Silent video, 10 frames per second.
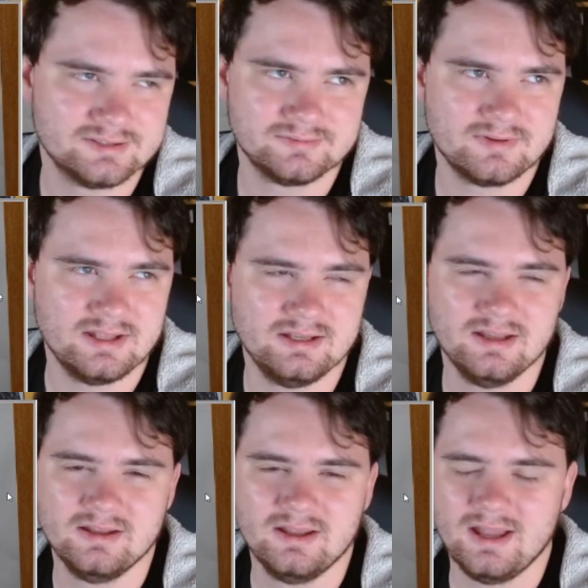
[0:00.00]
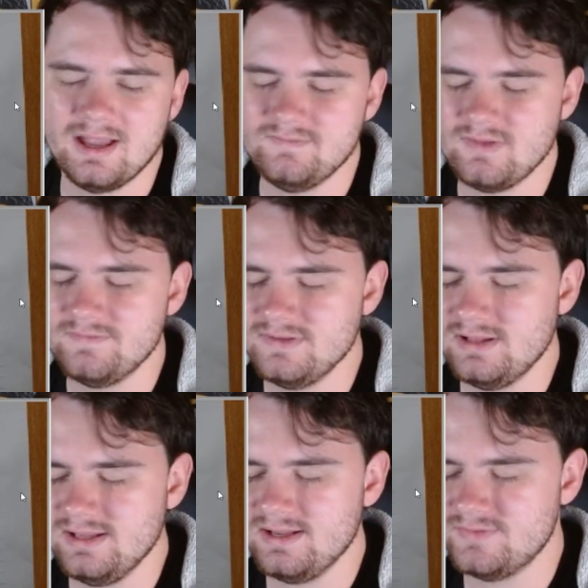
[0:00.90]
thing. I feel
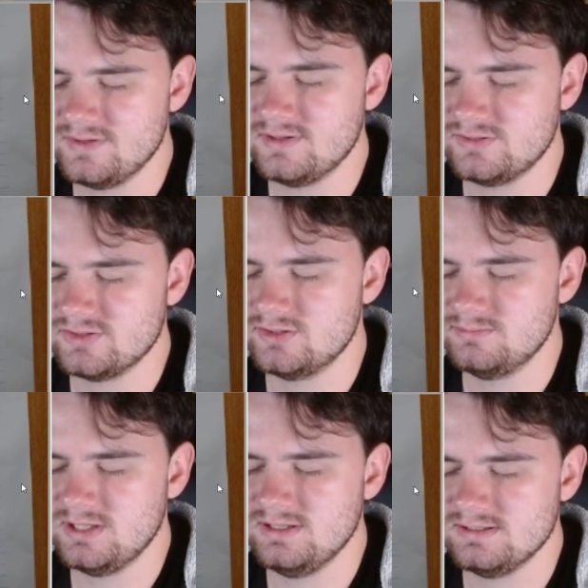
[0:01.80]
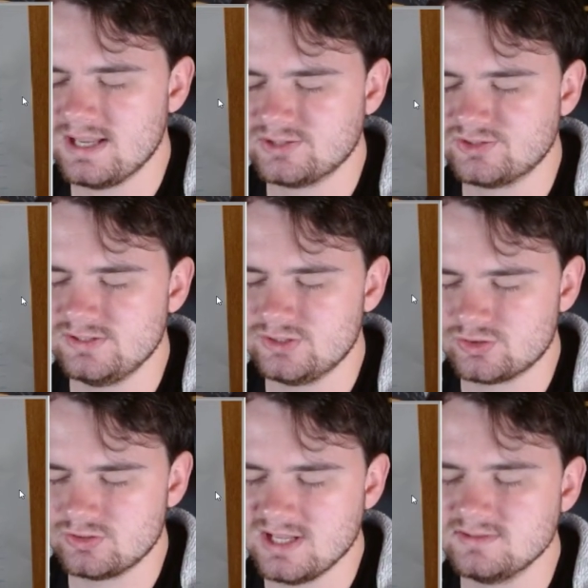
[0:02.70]
like I've heard the term is actually
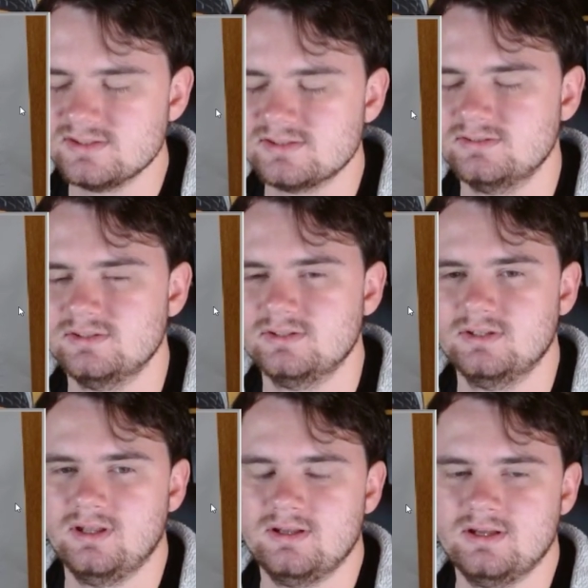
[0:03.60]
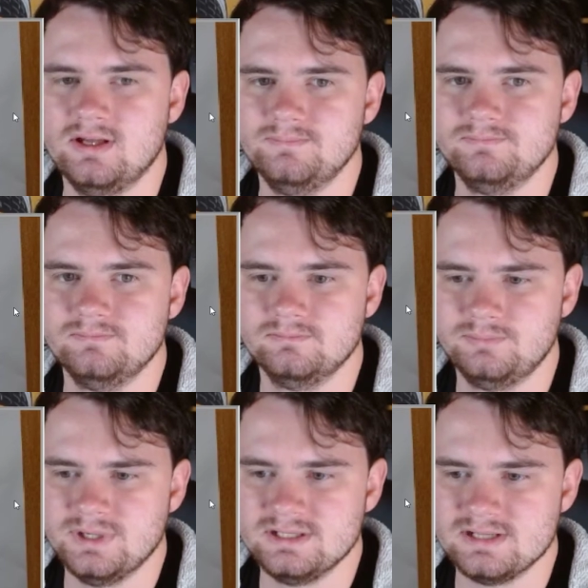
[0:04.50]
treant,
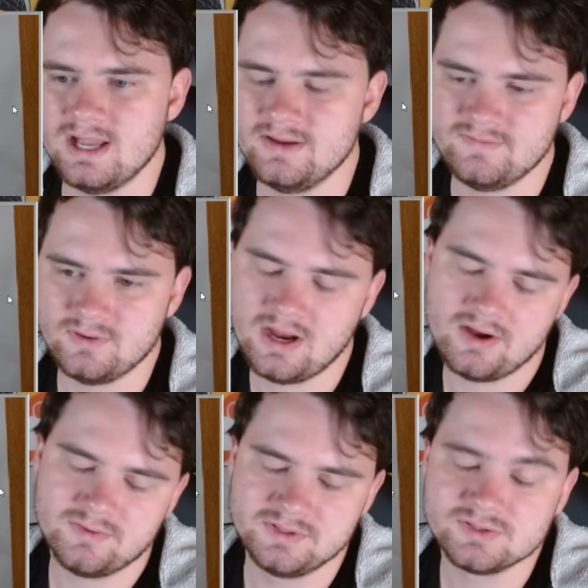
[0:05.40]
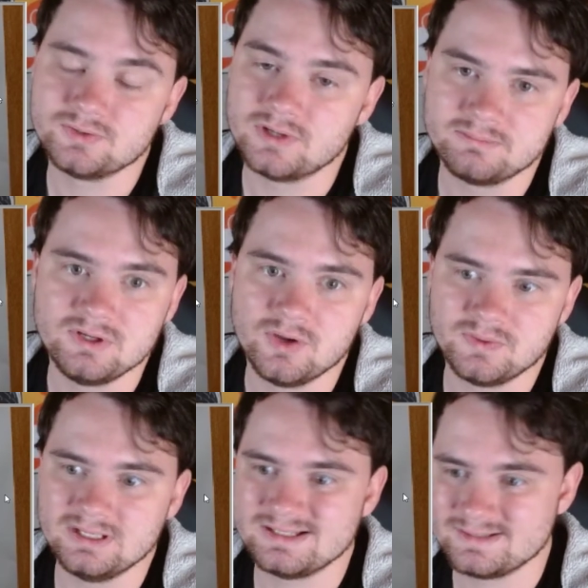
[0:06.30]
but I always grew up
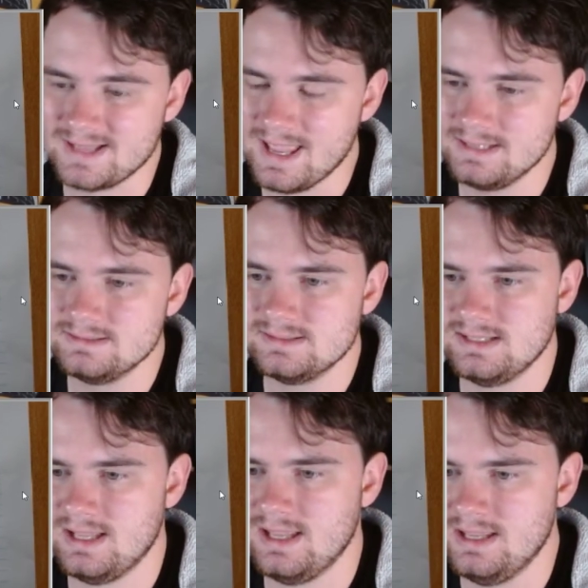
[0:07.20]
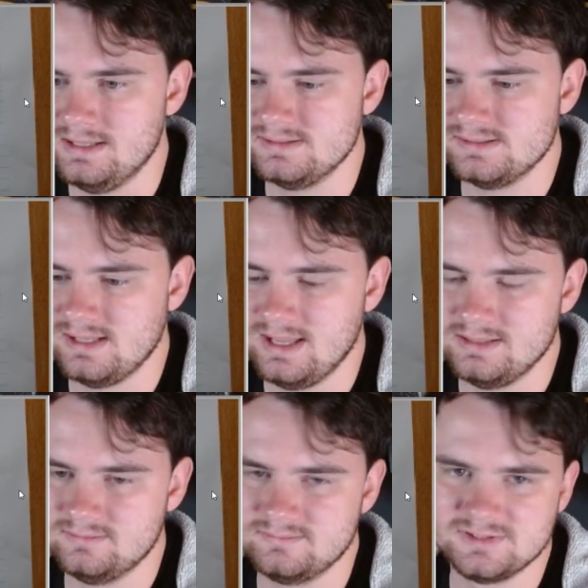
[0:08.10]
knowing it as ent
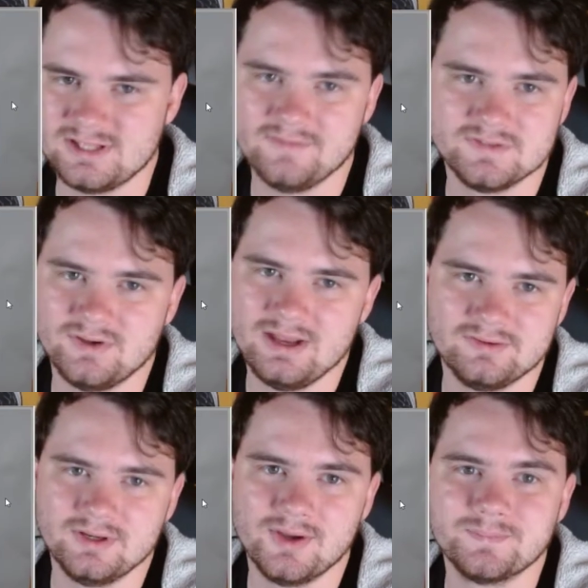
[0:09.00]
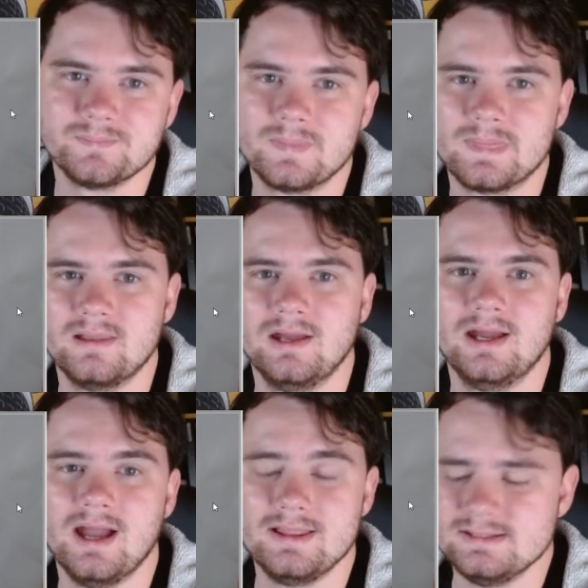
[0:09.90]
and stuff, so I don't know.
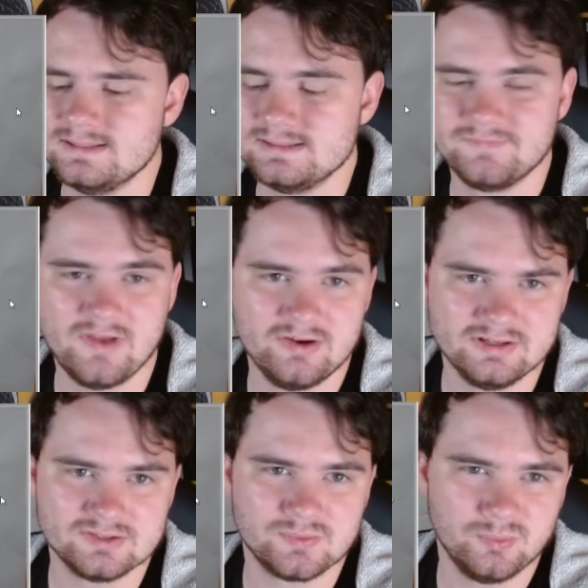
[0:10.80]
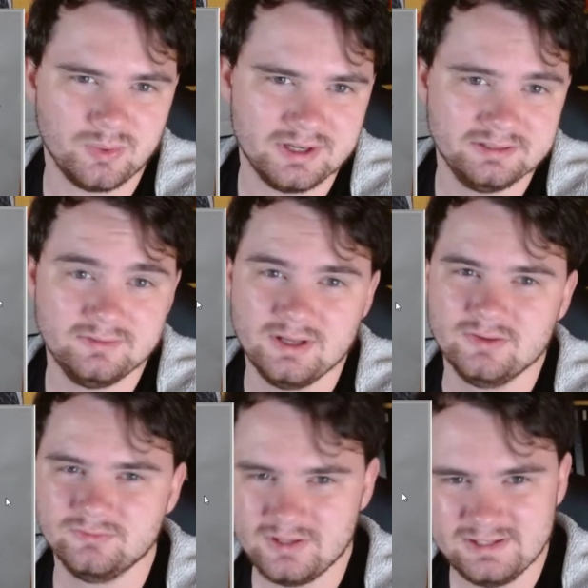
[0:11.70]
This is variant 1.
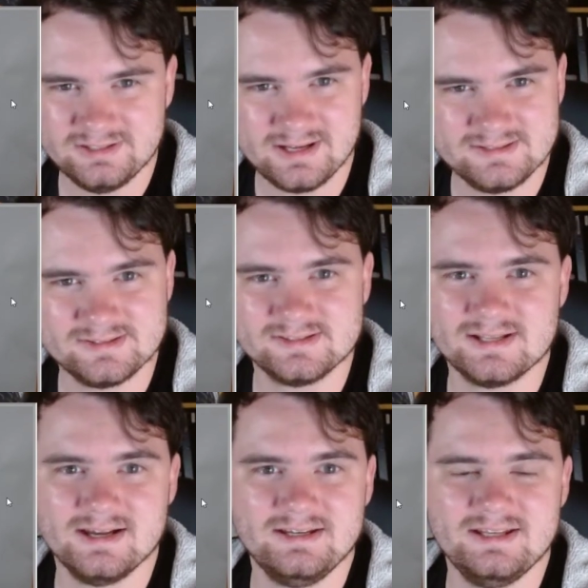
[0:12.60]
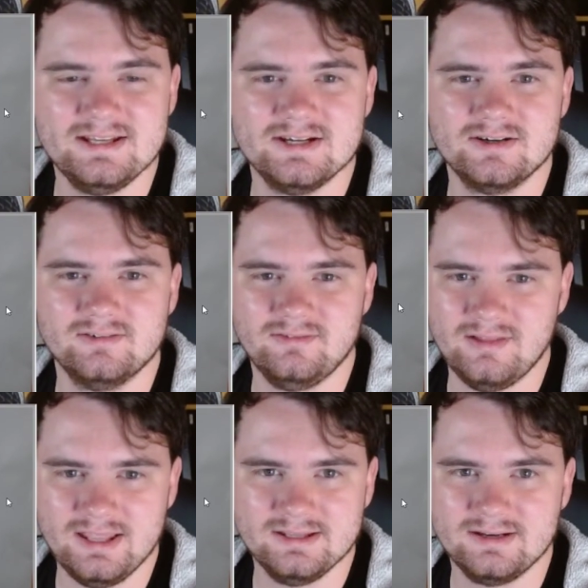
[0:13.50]
Really nice design here,
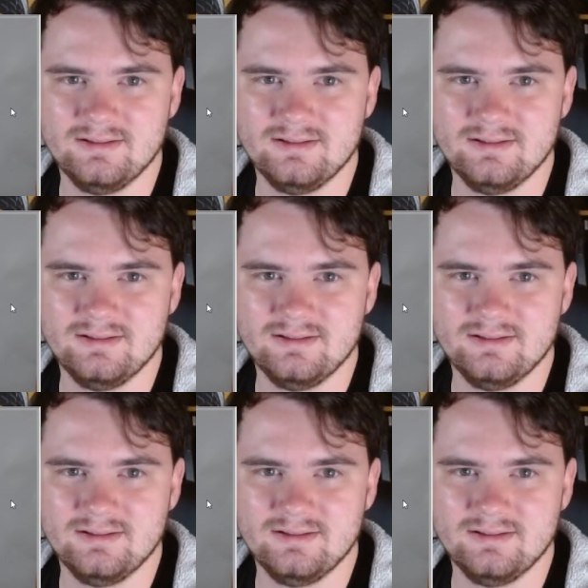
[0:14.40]
like it a